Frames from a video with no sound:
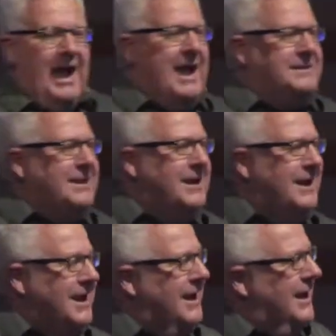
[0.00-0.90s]
And
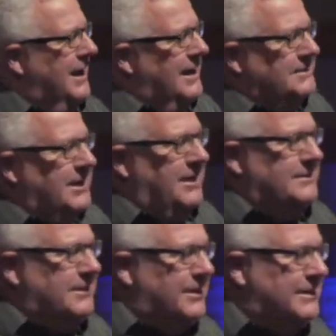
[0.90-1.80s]

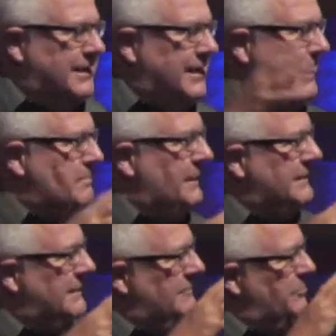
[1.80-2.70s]
they're getting,
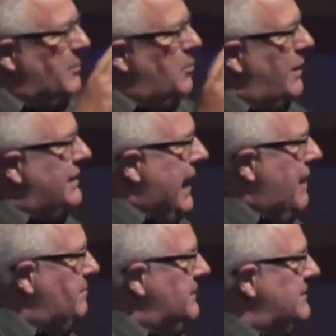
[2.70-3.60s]
but But what
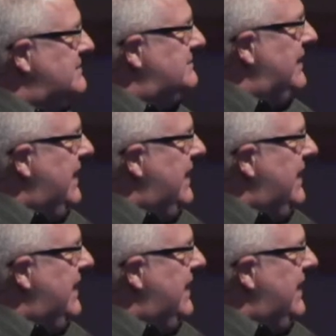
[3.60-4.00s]
happened is the